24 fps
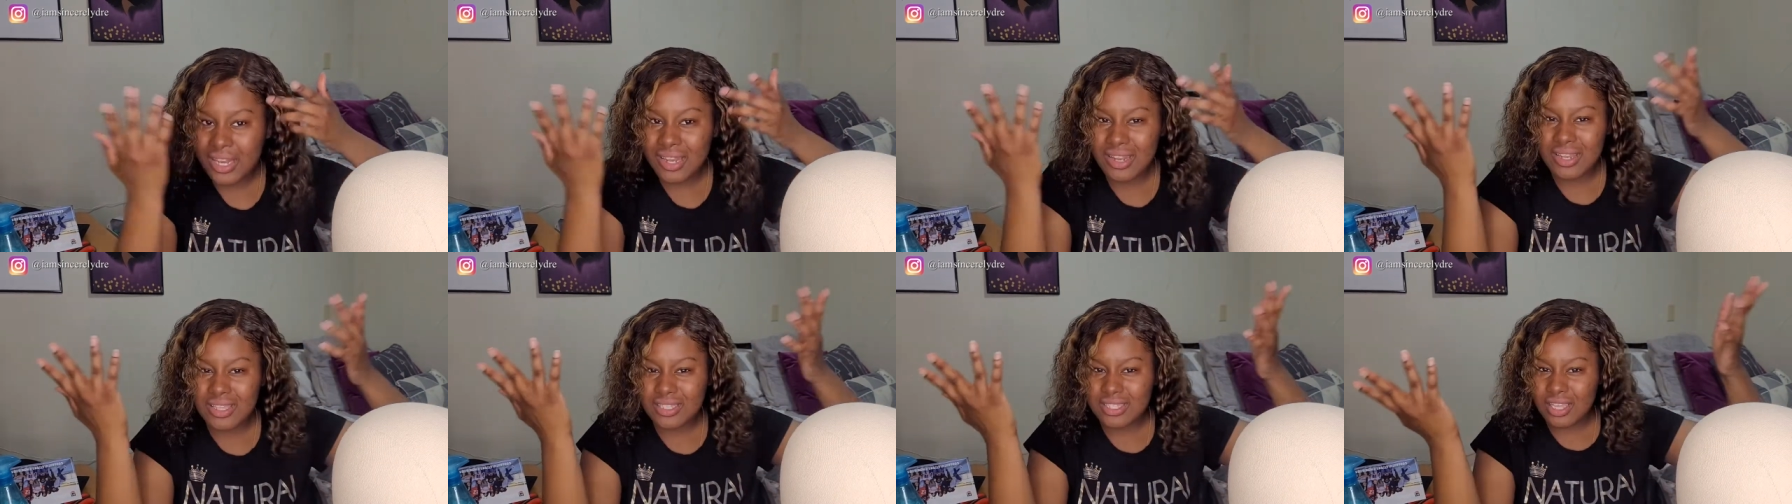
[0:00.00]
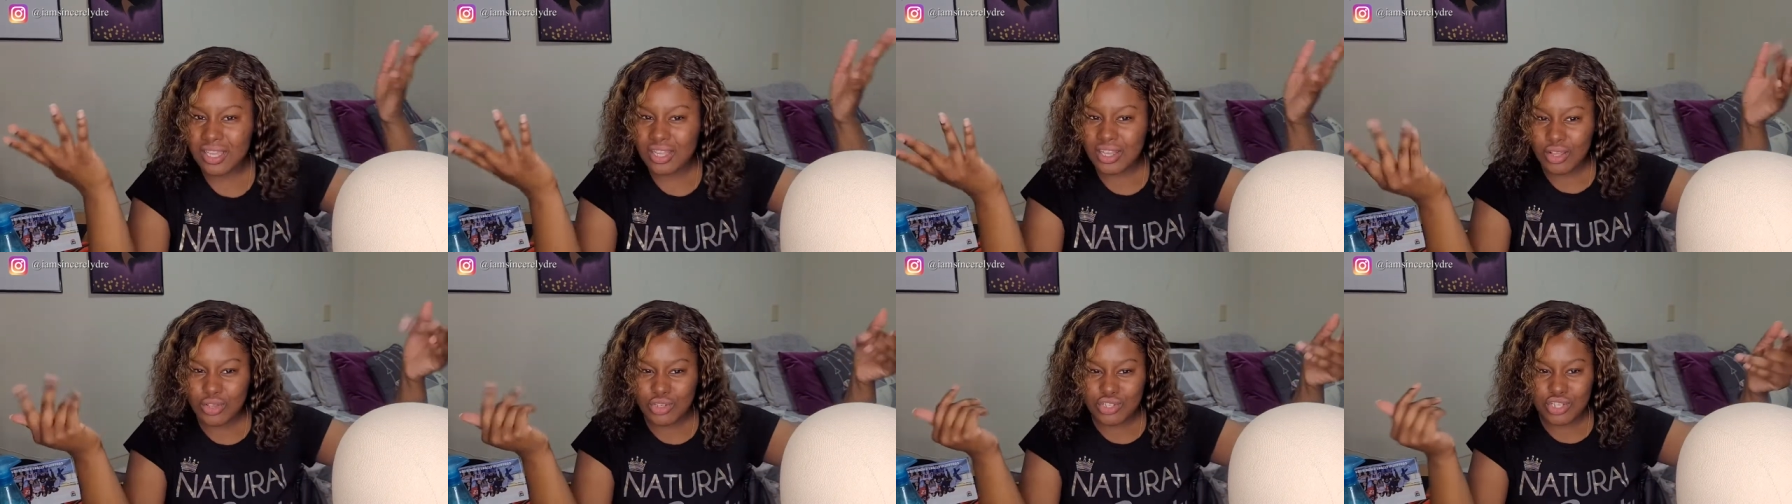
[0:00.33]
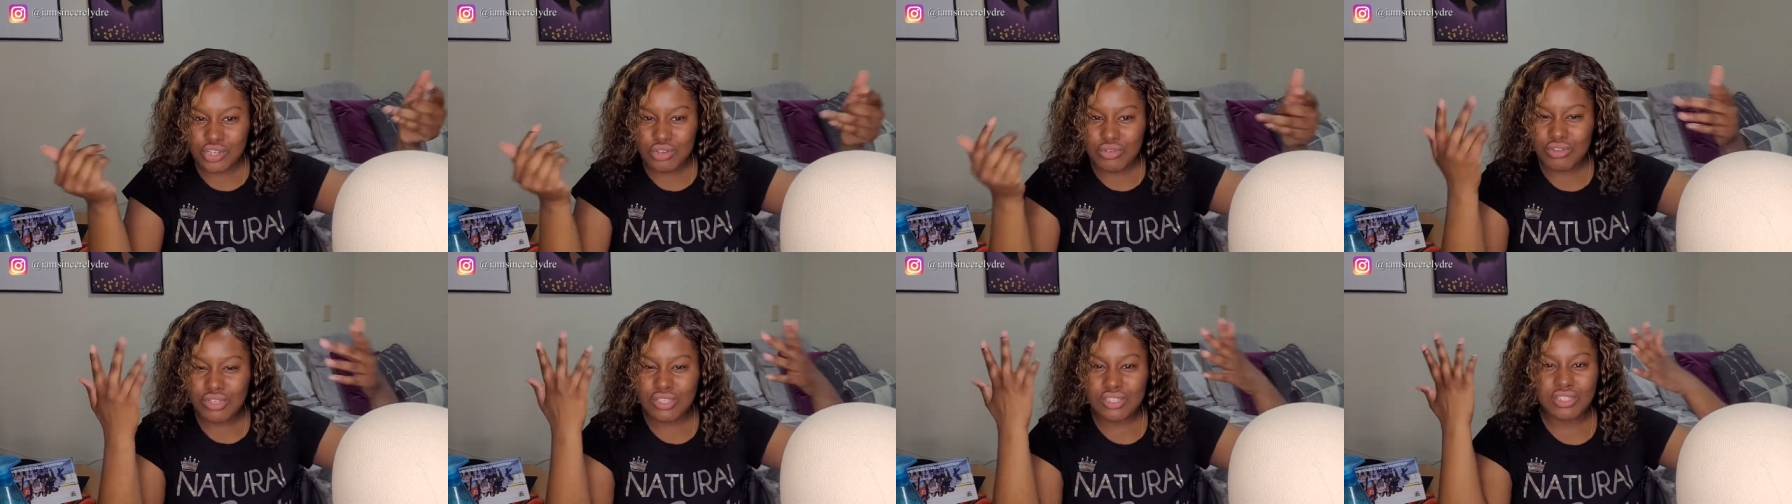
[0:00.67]
it is a closure
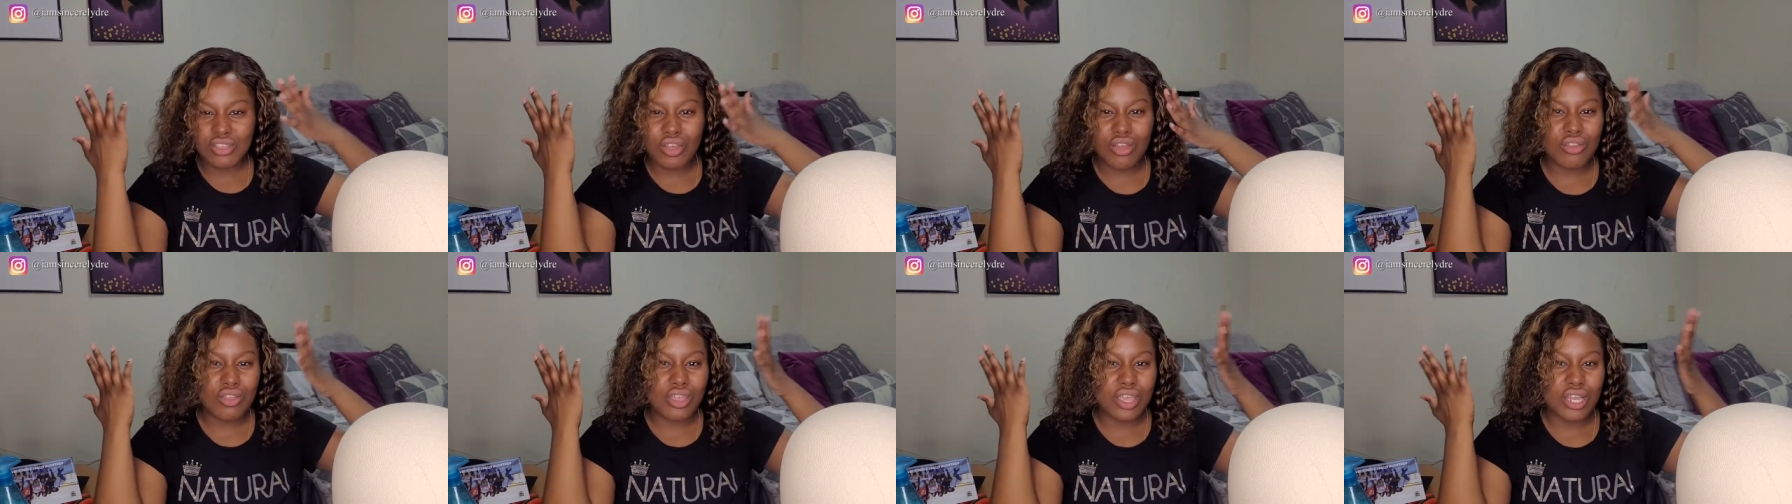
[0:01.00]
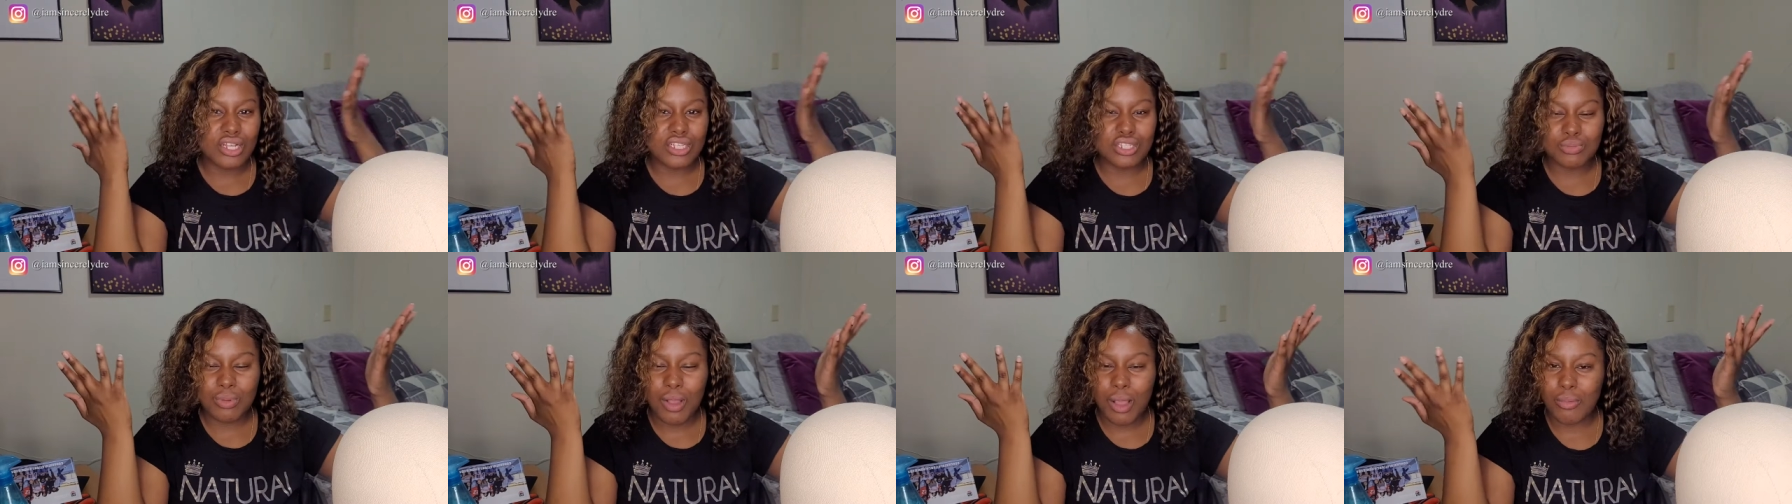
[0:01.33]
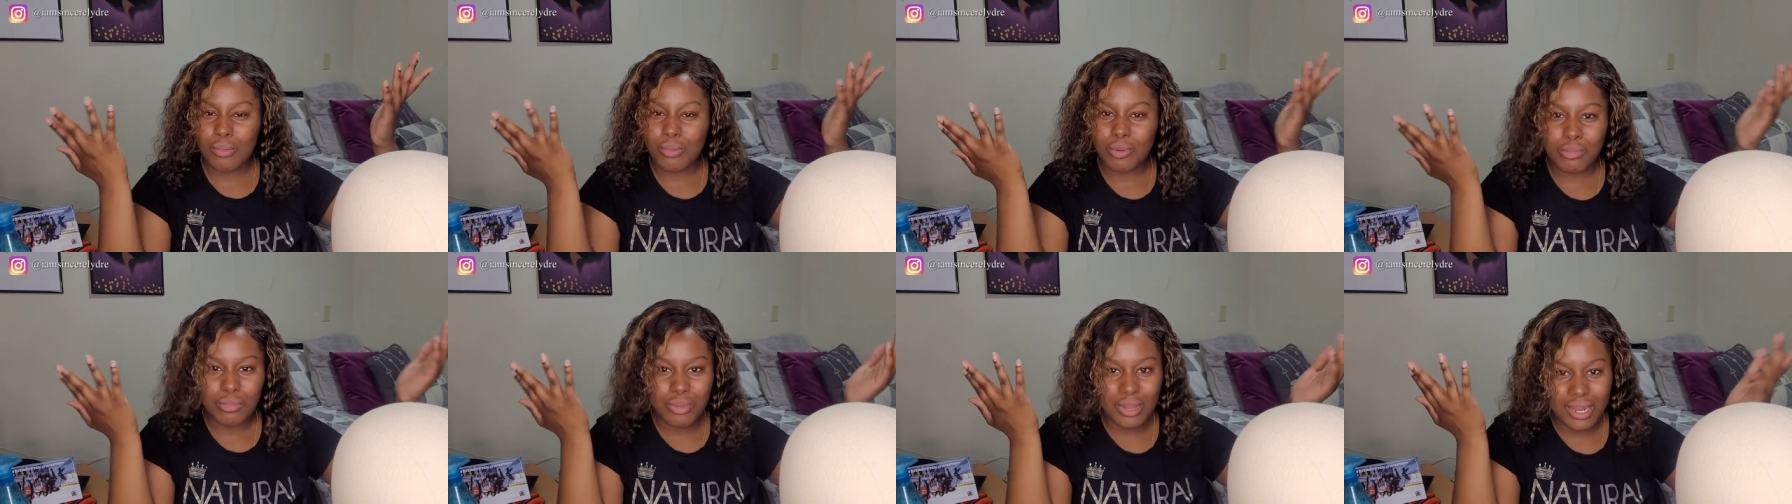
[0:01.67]
unit, so the edges probably
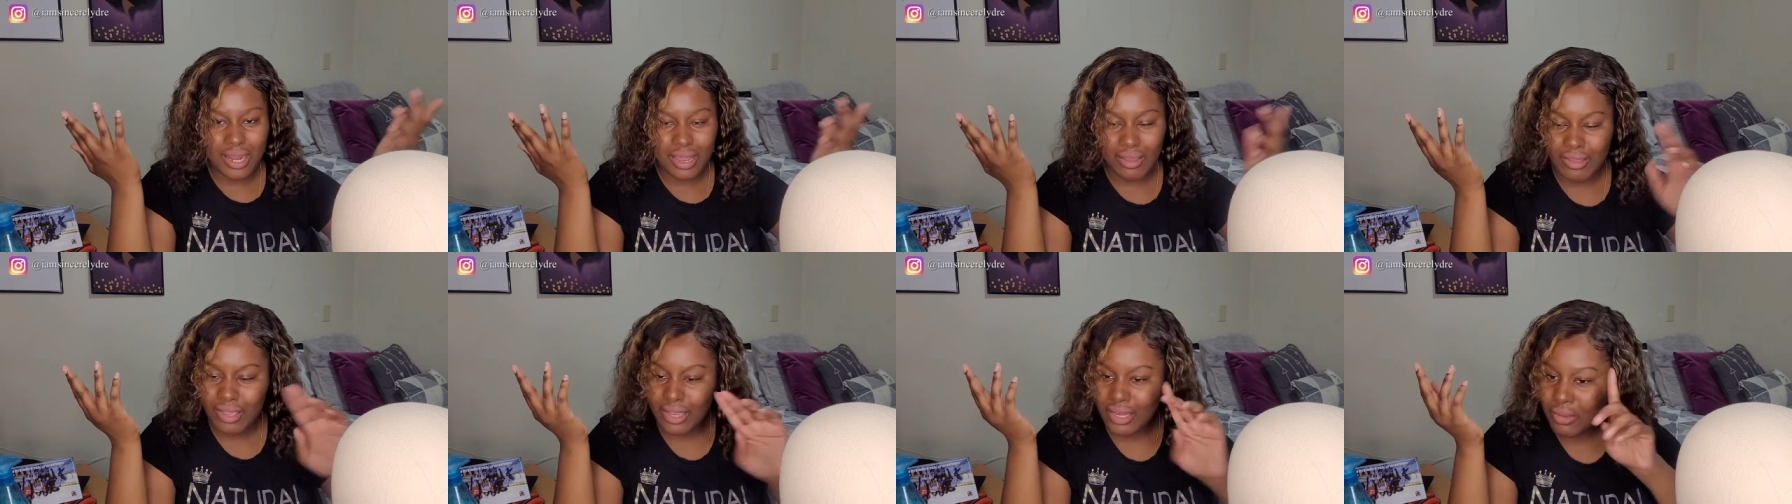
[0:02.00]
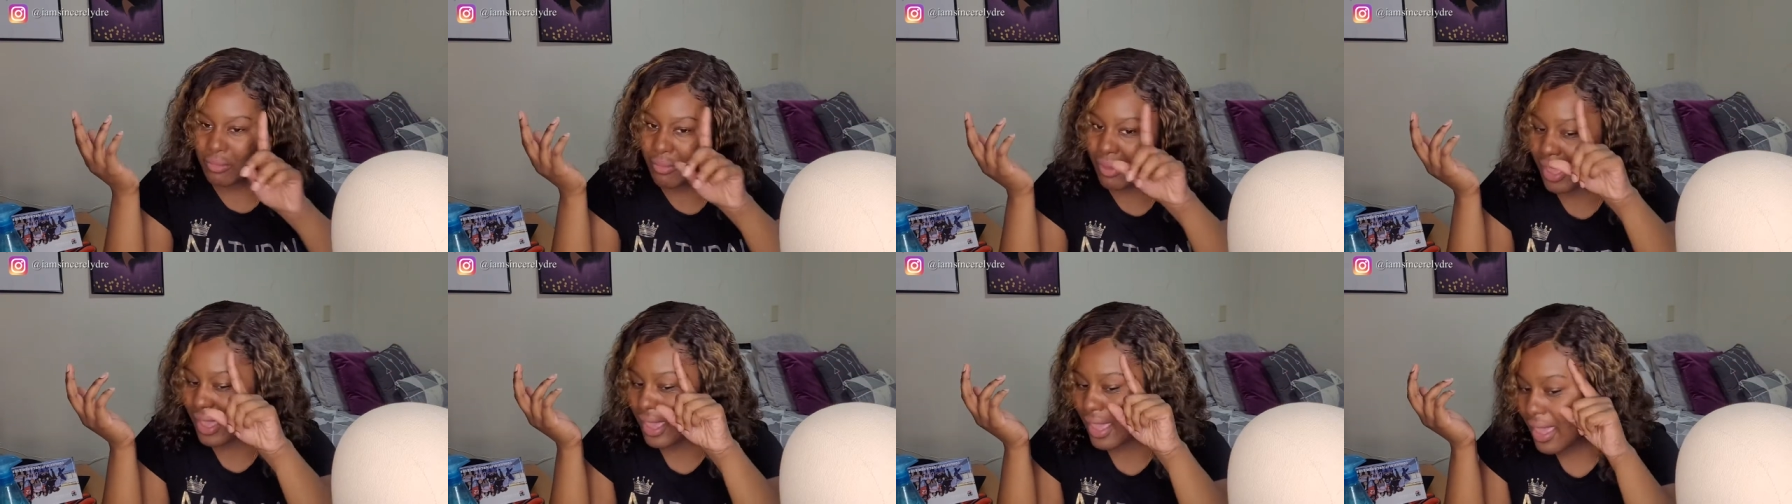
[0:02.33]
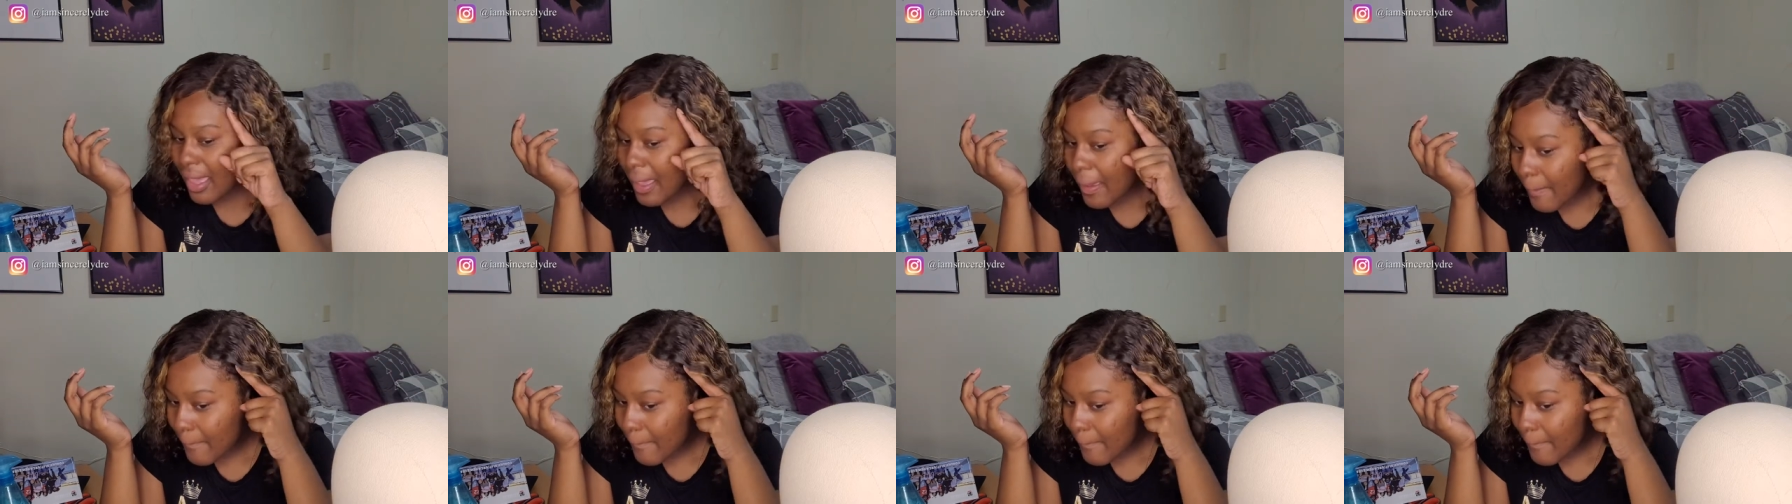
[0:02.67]
would have been out anyway.